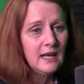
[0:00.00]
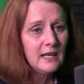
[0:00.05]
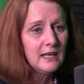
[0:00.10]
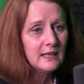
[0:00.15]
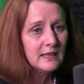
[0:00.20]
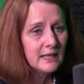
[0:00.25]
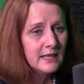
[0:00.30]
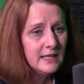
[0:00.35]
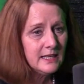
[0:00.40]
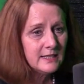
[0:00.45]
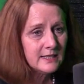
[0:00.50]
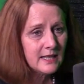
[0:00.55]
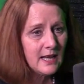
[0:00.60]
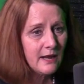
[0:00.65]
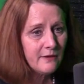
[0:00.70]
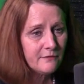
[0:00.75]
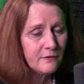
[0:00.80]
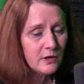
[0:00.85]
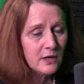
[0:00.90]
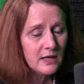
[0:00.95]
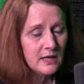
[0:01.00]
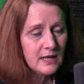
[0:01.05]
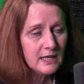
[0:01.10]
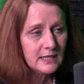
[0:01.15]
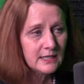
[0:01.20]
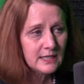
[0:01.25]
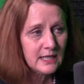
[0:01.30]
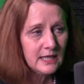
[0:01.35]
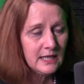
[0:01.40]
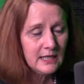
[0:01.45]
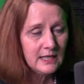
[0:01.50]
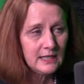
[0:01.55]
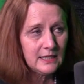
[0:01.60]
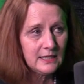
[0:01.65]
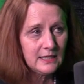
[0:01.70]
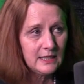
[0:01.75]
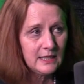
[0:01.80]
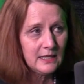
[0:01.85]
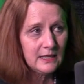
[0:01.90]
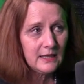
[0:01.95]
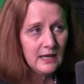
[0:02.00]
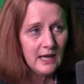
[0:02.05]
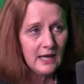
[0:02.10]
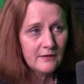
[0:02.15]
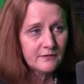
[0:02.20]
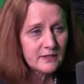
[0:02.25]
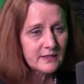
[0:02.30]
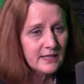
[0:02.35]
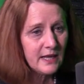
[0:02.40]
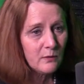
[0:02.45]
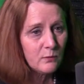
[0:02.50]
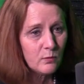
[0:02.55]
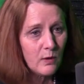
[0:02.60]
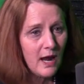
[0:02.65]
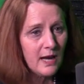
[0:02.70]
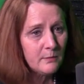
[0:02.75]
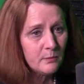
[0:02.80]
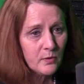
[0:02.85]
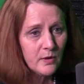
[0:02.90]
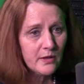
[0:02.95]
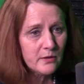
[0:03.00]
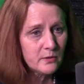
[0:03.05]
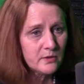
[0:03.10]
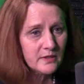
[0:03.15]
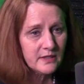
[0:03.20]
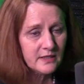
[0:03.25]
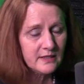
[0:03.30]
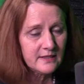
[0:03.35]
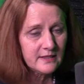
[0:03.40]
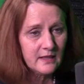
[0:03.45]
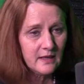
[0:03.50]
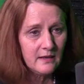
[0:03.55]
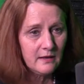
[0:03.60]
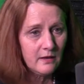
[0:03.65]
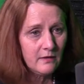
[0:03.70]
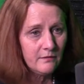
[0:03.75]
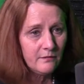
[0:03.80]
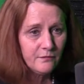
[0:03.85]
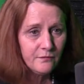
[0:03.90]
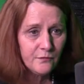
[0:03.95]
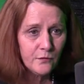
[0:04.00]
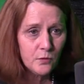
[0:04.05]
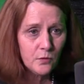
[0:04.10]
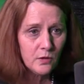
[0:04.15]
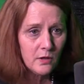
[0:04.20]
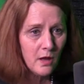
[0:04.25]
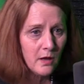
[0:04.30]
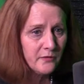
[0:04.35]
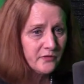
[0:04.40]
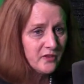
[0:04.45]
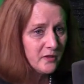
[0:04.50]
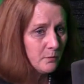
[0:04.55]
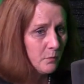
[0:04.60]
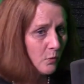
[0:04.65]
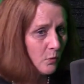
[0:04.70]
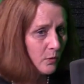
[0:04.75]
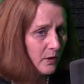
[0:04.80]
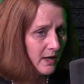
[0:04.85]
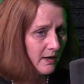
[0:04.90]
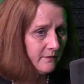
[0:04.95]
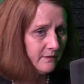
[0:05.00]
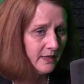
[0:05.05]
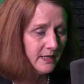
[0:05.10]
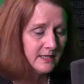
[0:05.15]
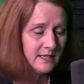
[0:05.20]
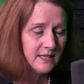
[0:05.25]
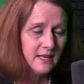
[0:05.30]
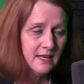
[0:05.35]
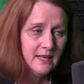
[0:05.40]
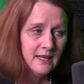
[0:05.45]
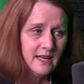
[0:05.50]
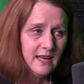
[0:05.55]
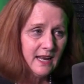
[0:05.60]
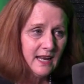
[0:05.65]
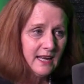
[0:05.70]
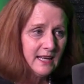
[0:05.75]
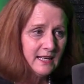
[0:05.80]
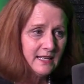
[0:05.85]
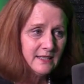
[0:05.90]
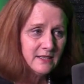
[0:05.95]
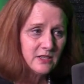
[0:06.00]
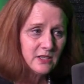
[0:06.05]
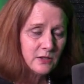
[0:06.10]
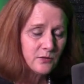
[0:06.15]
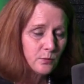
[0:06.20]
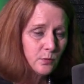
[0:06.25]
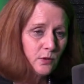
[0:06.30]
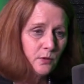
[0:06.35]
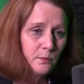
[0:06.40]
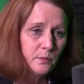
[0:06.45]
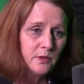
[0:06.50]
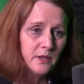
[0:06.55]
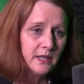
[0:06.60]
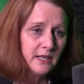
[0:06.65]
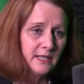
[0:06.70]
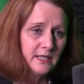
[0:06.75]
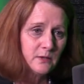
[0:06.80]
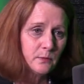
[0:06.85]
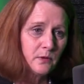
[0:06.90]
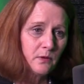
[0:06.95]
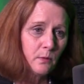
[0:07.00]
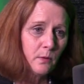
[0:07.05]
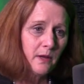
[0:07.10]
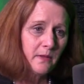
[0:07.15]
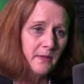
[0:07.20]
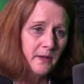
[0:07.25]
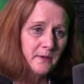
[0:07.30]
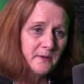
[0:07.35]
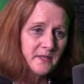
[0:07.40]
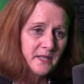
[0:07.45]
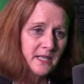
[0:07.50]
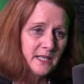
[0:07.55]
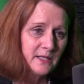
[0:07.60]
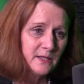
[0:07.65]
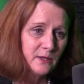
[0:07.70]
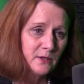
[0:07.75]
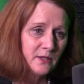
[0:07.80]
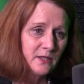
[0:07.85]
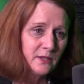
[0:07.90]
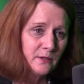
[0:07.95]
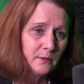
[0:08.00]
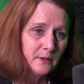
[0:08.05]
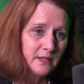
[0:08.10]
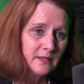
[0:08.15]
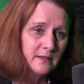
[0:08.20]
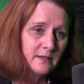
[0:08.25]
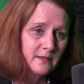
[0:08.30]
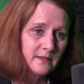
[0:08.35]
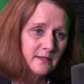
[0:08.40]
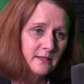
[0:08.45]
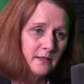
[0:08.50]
leads that for us, and I have to say Wright Brothers is a full-on support of it, and just real pleased with what those kids are doing. So